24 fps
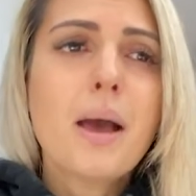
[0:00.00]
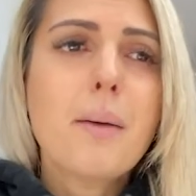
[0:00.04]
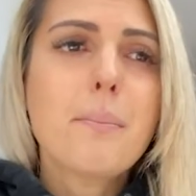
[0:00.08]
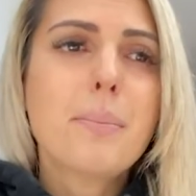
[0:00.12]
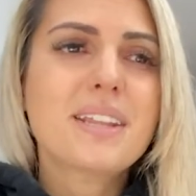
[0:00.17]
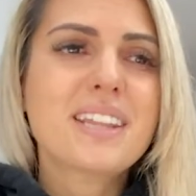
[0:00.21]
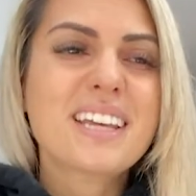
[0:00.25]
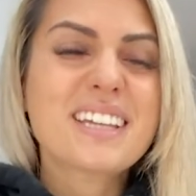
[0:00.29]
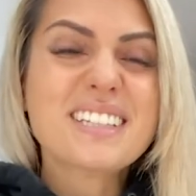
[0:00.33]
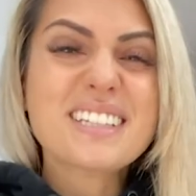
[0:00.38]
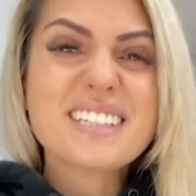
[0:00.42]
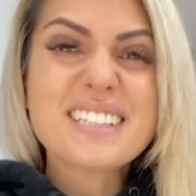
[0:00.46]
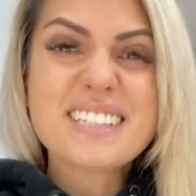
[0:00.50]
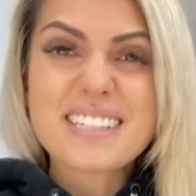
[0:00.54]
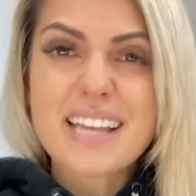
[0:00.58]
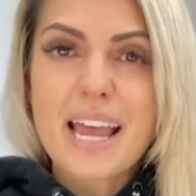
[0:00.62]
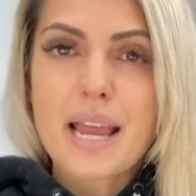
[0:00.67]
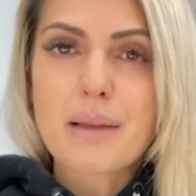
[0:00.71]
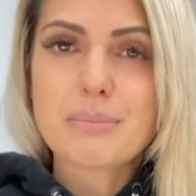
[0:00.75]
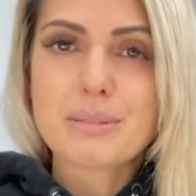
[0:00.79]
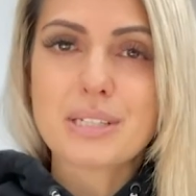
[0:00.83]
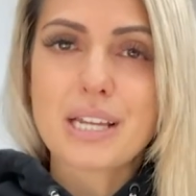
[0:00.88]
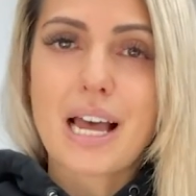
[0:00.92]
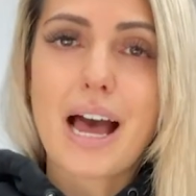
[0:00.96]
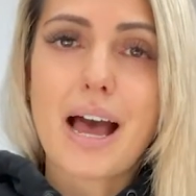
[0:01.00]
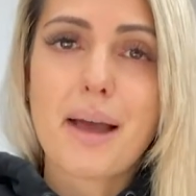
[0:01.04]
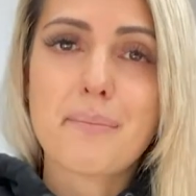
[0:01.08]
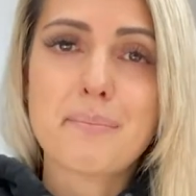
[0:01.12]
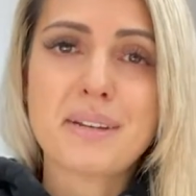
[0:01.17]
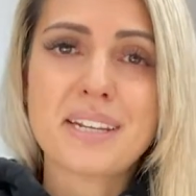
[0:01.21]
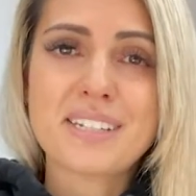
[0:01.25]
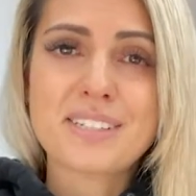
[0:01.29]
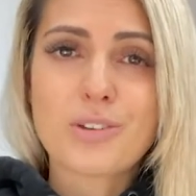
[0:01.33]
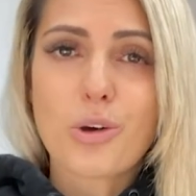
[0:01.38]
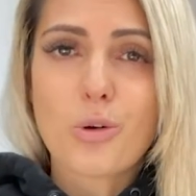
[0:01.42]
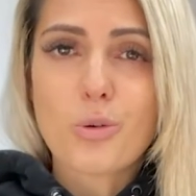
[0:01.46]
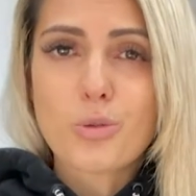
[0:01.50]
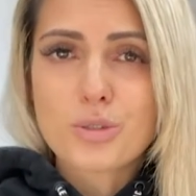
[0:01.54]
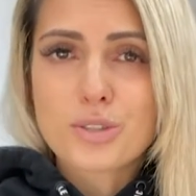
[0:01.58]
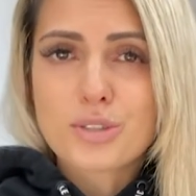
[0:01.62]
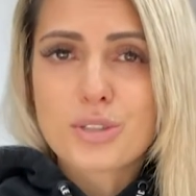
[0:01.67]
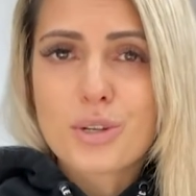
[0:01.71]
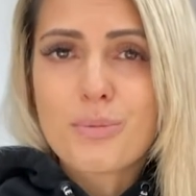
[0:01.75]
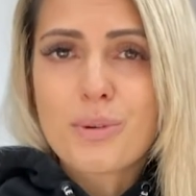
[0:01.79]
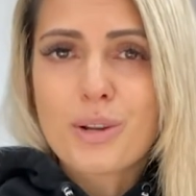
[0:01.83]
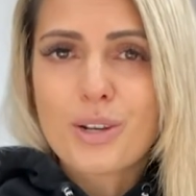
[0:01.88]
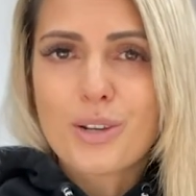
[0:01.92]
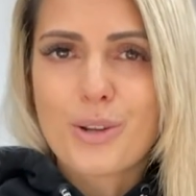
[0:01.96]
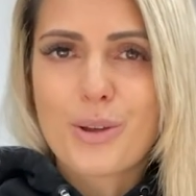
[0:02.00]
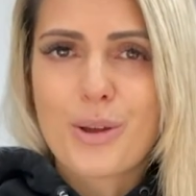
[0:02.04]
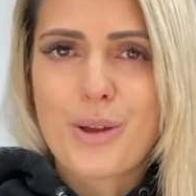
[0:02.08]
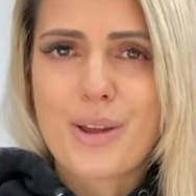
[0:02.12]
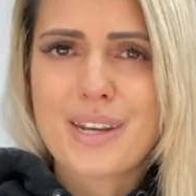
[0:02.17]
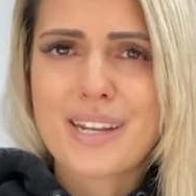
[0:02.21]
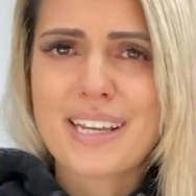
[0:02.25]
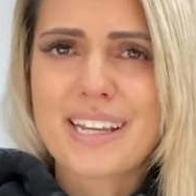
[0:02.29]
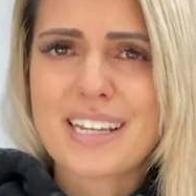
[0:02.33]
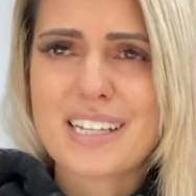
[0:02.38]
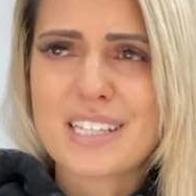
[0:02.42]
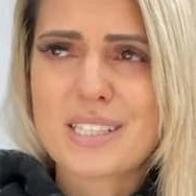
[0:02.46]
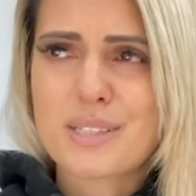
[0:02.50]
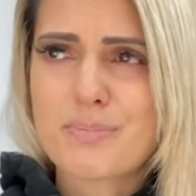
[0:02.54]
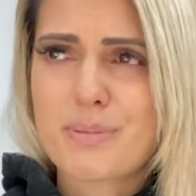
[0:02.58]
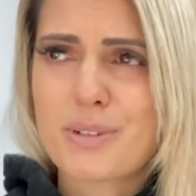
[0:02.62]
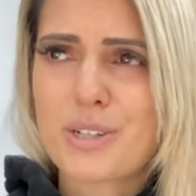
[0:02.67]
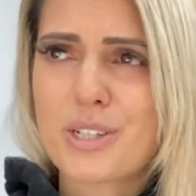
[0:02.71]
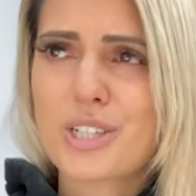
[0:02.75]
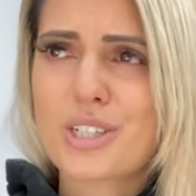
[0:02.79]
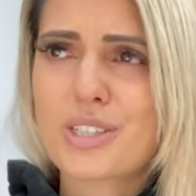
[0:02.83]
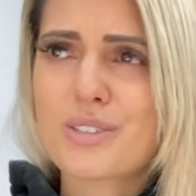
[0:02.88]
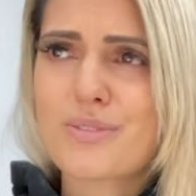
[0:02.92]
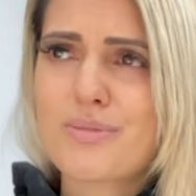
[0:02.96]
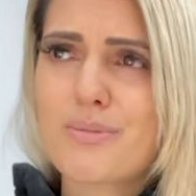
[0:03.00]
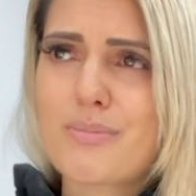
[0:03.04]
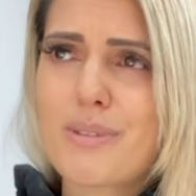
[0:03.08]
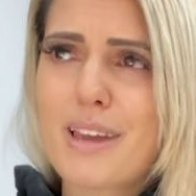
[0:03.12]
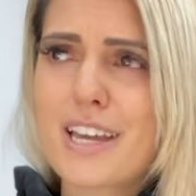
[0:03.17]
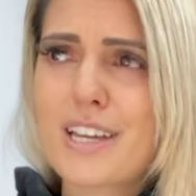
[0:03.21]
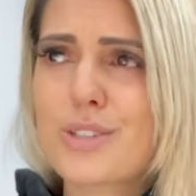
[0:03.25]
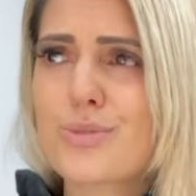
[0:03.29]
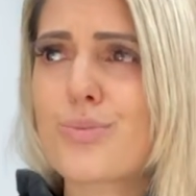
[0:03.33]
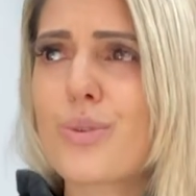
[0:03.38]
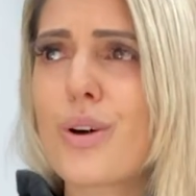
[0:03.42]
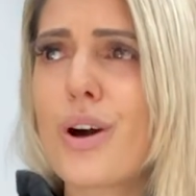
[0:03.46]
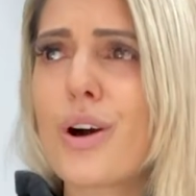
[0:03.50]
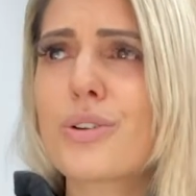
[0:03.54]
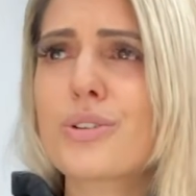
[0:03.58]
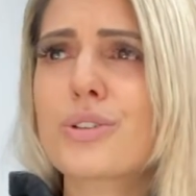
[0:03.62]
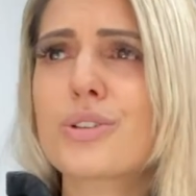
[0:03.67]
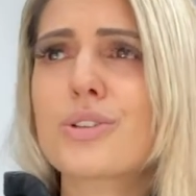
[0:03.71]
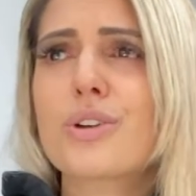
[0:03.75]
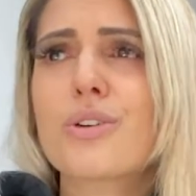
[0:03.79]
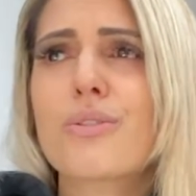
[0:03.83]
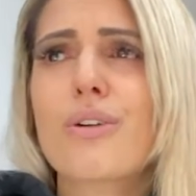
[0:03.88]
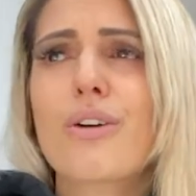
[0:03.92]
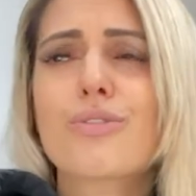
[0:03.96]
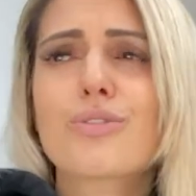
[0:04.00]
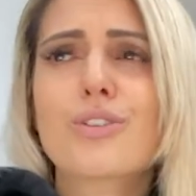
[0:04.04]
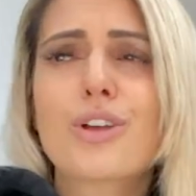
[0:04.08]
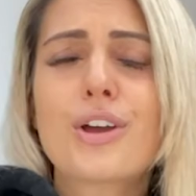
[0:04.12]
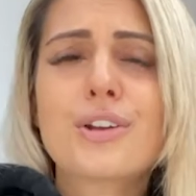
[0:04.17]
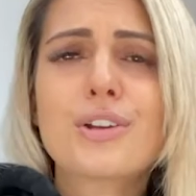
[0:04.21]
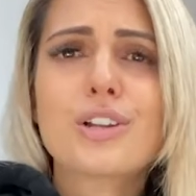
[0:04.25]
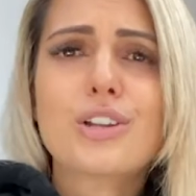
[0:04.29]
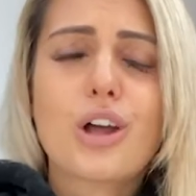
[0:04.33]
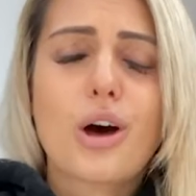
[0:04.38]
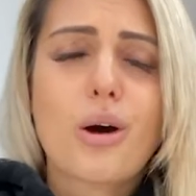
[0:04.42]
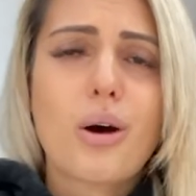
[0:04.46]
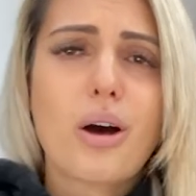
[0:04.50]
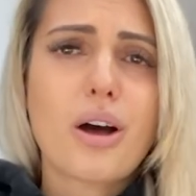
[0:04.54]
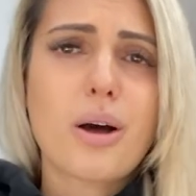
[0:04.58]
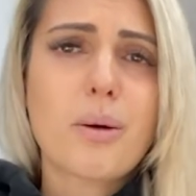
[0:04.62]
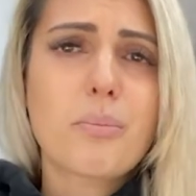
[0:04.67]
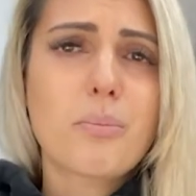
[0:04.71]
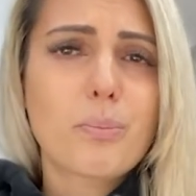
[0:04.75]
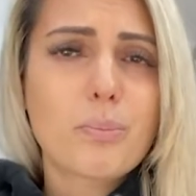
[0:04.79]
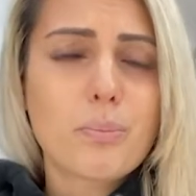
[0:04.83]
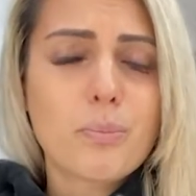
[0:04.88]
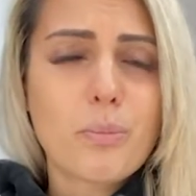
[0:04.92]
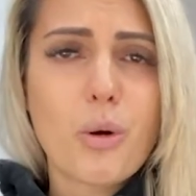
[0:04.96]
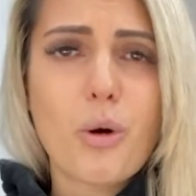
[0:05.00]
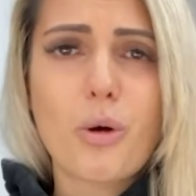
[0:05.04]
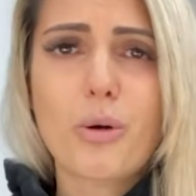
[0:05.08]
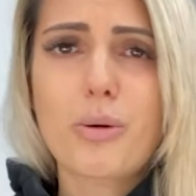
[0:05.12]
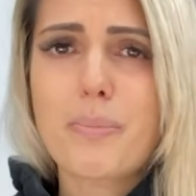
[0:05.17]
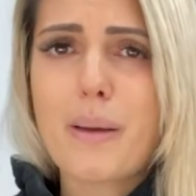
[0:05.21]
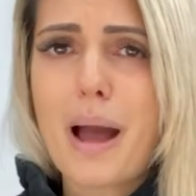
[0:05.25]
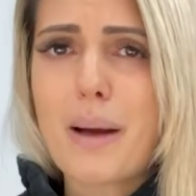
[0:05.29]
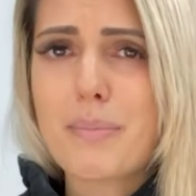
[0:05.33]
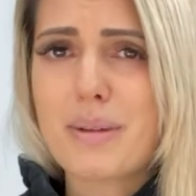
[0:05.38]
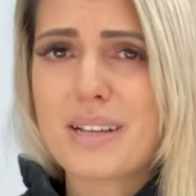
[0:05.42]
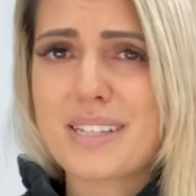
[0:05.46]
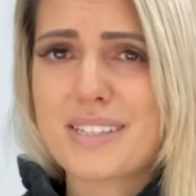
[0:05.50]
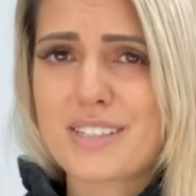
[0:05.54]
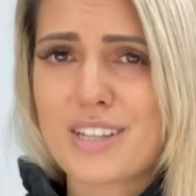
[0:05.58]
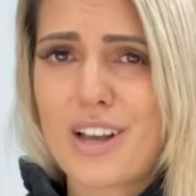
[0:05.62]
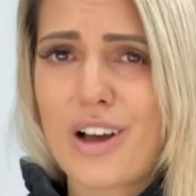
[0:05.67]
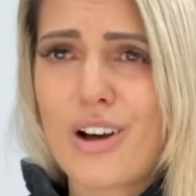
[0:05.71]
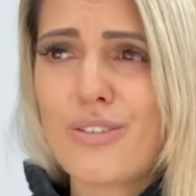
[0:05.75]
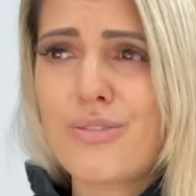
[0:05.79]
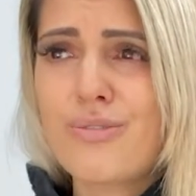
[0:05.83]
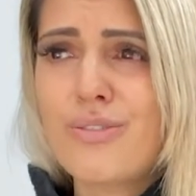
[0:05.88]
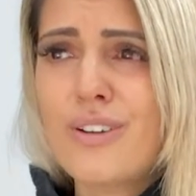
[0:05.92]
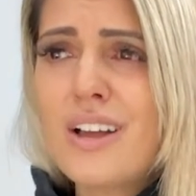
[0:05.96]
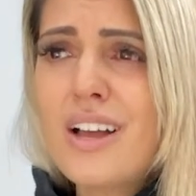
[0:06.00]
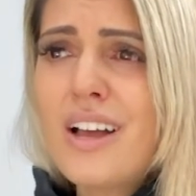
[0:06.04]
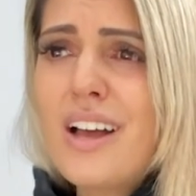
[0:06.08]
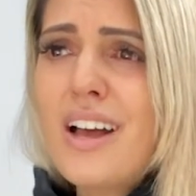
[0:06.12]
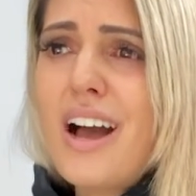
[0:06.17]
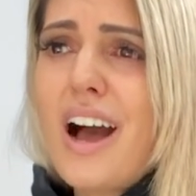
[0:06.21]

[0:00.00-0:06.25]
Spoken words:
But at the same time, it is also a learning experience for me as well. You know, I've learned a lot more about myself.